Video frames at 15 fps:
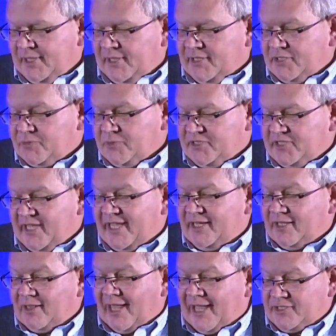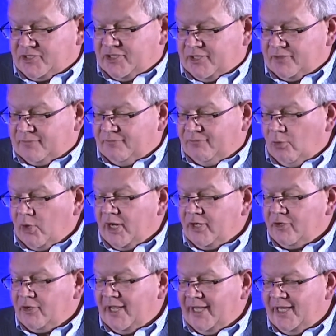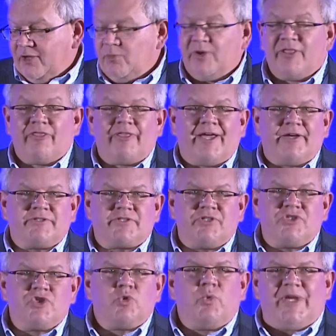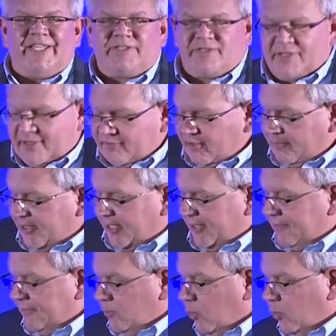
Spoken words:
this was the end of last year, 481,000 tweets every minute,